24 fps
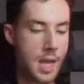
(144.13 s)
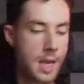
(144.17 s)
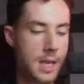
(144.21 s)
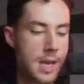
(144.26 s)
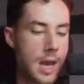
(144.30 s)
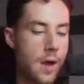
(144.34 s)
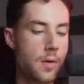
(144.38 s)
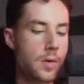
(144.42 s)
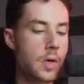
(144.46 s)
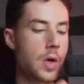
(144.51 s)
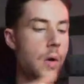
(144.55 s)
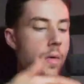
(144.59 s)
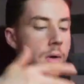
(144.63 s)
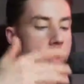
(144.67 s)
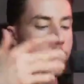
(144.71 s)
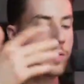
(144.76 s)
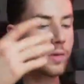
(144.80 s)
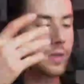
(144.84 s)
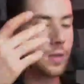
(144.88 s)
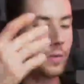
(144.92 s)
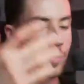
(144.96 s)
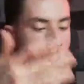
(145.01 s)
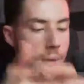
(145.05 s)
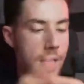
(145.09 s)
Now, going
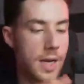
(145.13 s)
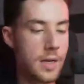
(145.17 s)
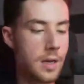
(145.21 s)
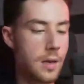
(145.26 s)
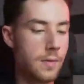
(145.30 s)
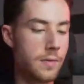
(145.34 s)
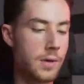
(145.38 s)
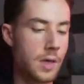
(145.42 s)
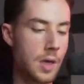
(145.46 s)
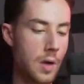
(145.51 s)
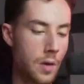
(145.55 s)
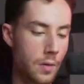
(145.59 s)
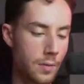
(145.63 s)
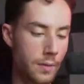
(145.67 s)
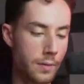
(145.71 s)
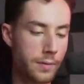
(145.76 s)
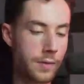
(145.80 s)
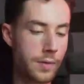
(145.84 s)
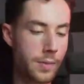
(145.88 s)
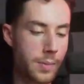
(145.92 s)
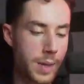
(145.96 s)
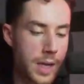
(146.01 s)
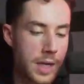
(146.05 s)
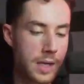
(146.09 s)
to the right of the
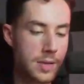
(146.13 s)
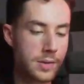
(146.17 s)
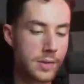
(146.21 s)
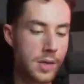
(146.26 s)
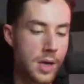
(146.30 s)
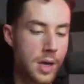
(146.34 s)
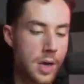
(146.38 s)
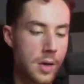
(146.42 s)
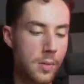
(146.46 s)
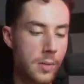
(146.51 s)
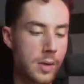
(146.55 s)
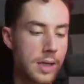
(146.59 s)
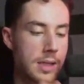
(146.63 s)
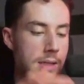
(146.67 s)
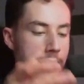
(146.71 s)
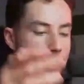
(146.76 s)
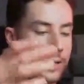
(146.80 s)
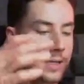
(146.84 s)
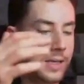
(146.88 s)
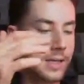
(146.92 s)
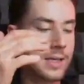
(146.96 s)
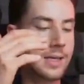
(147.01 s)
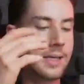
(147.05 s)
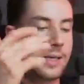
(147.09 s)
overview page, we can
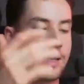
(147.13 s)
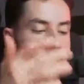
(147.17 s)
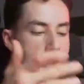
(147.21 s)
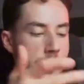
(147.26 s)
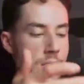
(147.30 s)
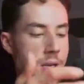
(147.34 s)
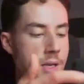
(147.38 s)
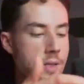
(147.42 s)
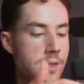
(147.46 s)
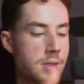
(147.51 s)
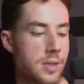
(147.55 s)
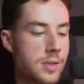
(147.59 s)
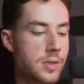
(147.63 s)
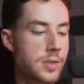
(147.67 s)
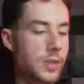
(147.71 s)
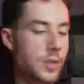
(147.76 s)
see the exchanges.